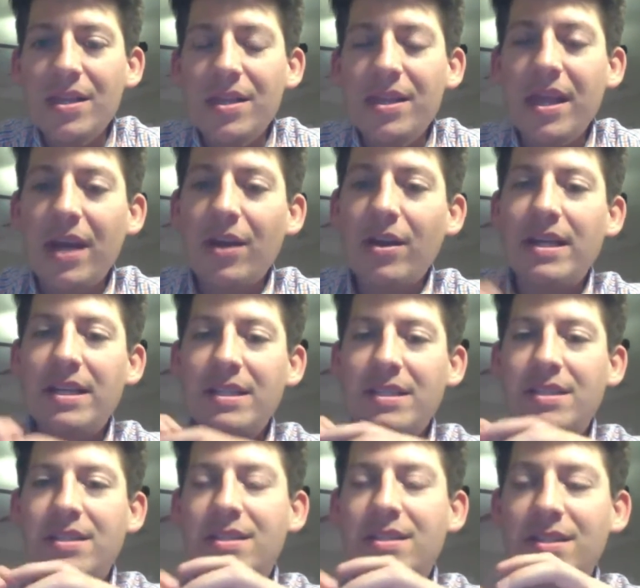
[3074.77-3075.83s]
there
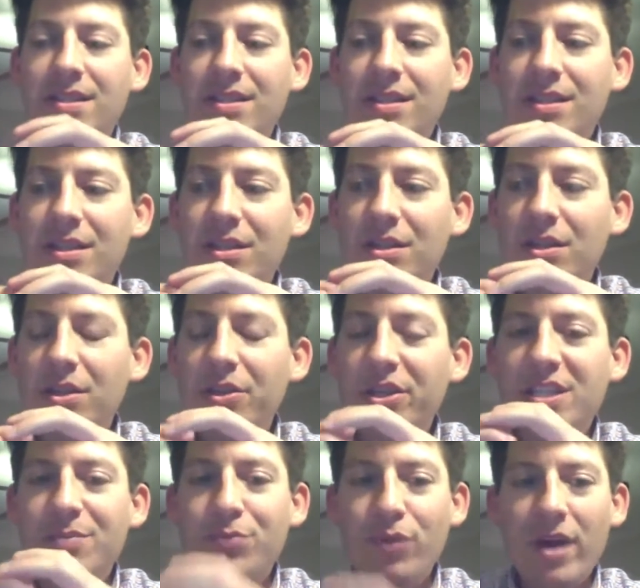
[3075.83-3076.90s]
is
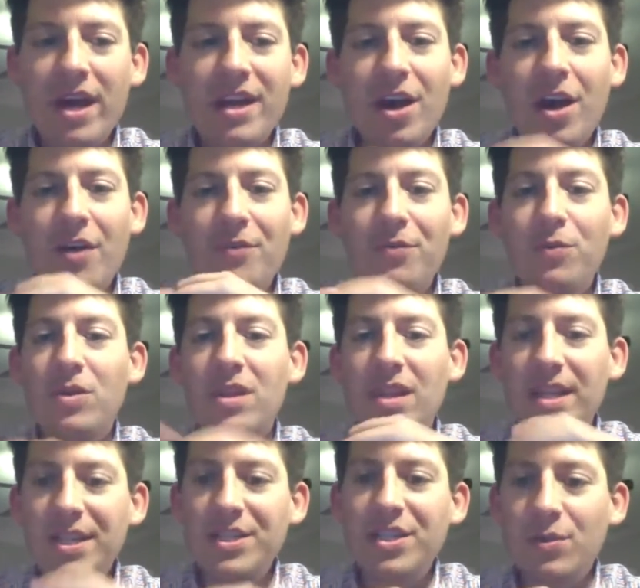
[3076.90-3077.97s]
the spread of
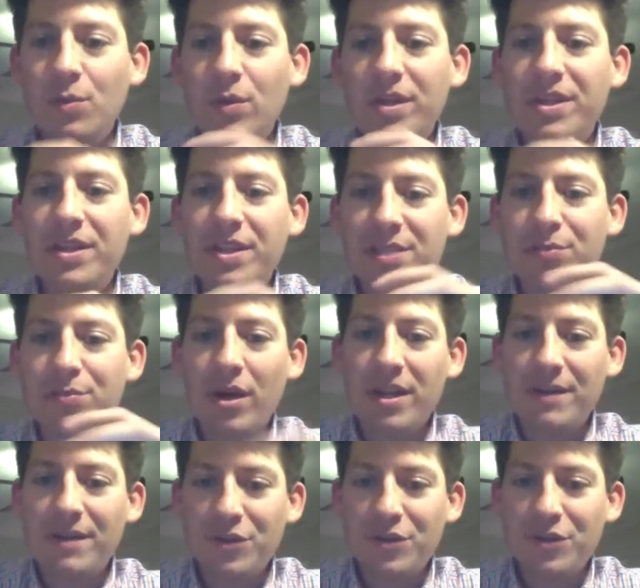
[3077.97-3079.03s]
religion with the spread
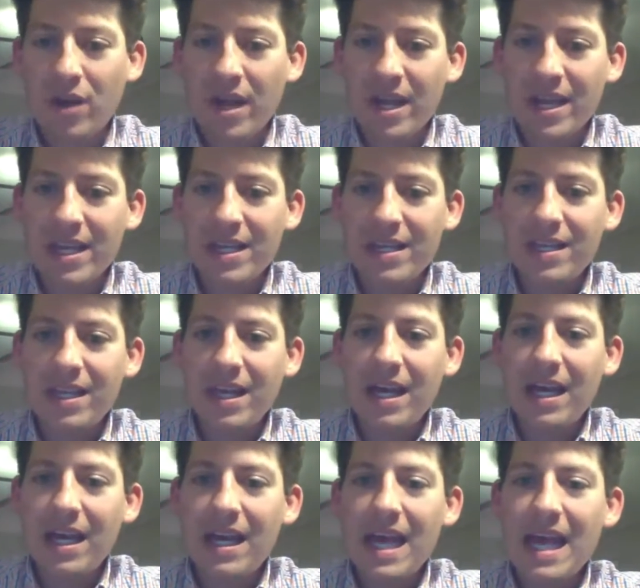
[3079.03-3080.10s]
of trade.
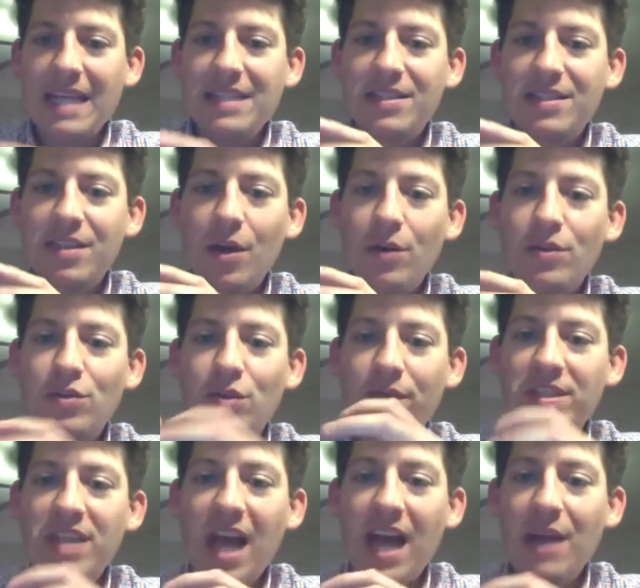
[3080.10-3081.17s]
And so
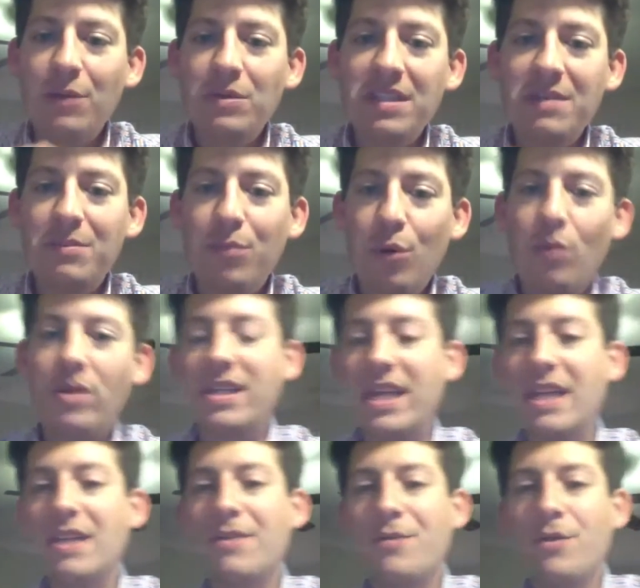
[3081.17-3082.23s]
Srivijaya was an important
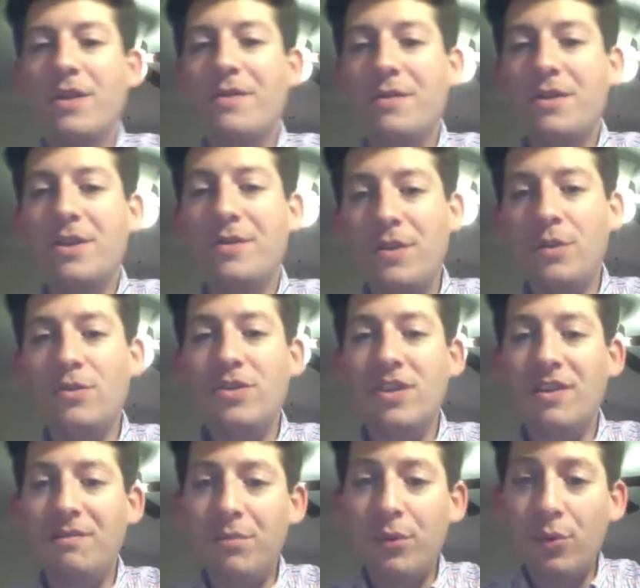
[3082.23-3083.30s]
kingdom for the diffusion
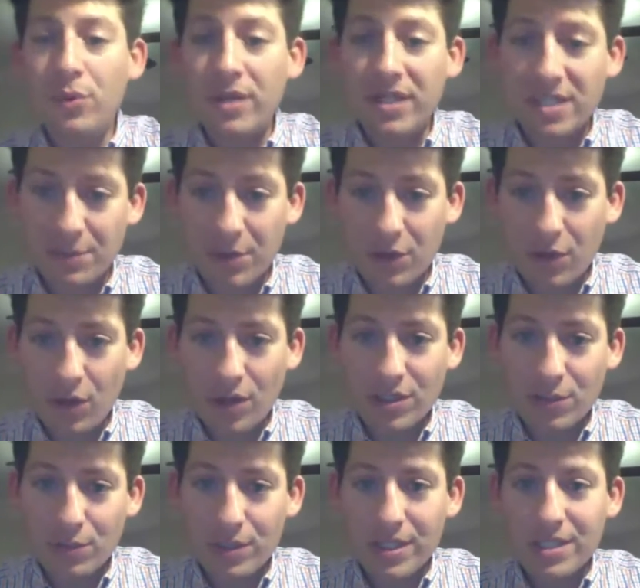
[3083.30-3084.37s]
of Buddhism across the
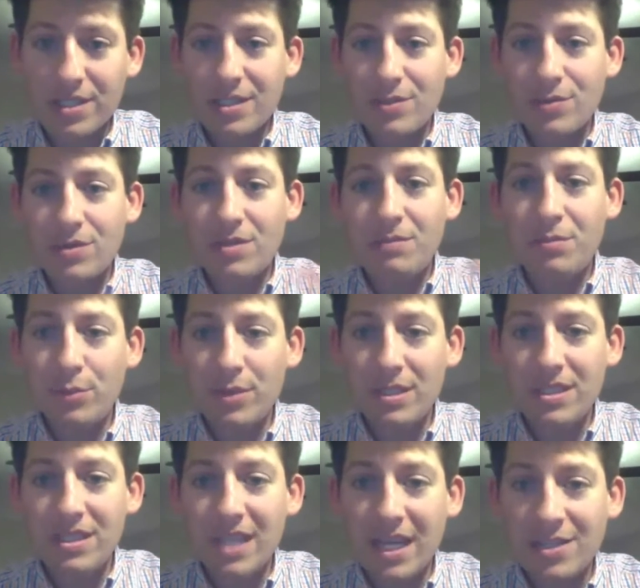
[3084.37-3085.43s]
region. This was a
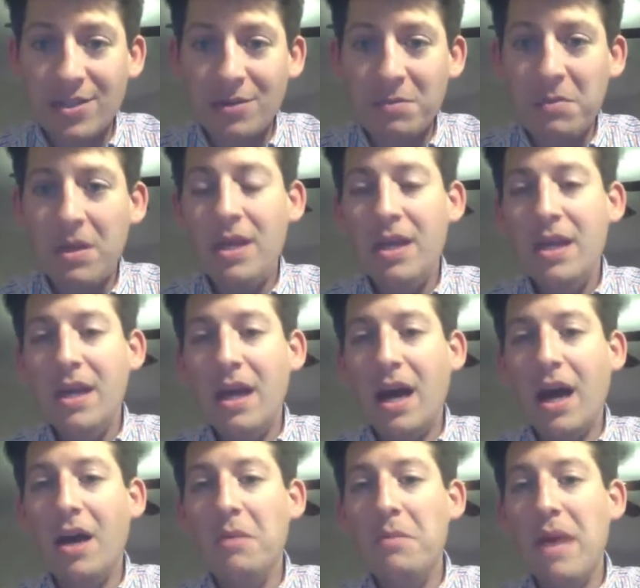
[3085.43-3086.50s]
Buddhist kingdom,
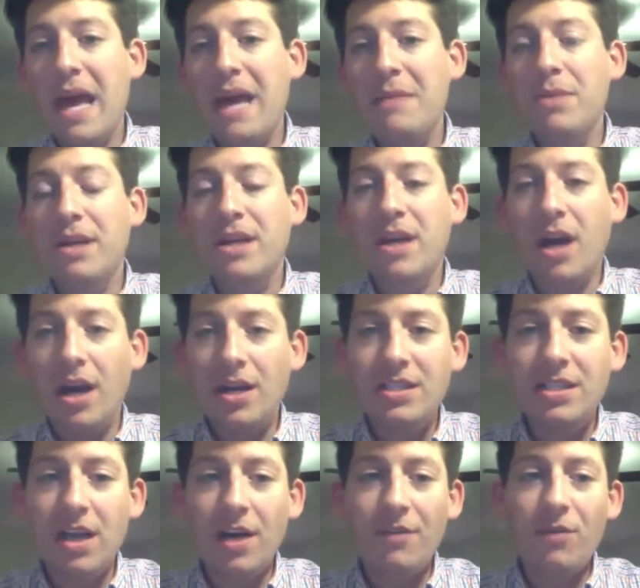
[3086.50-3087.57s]
and
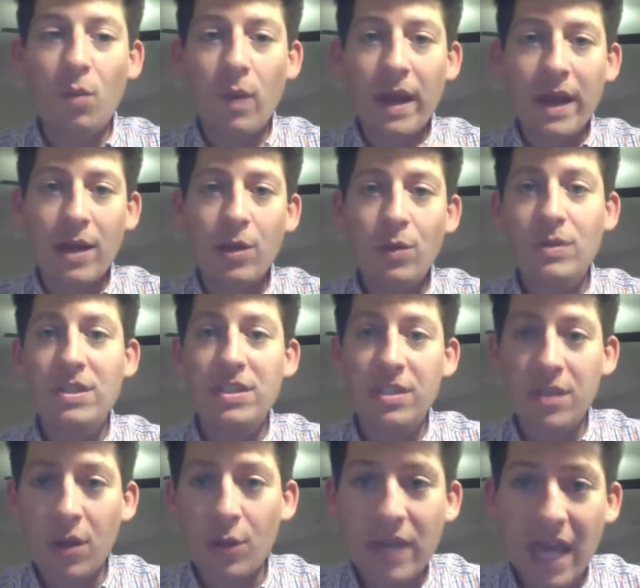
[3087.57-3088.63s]
because of where it was
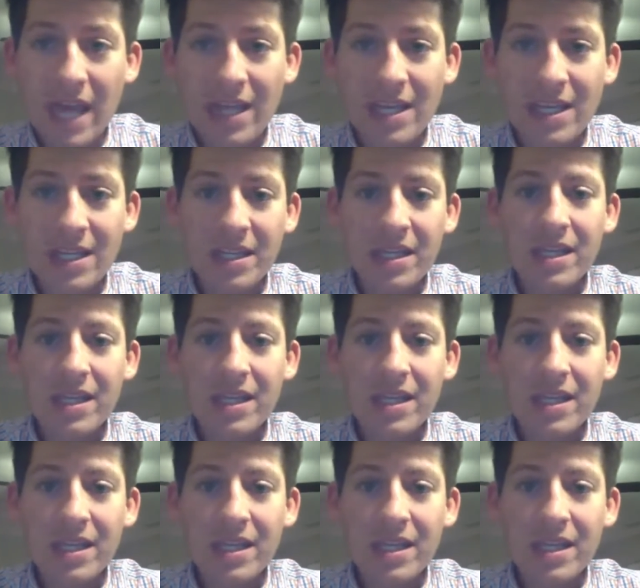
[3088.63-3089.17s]
located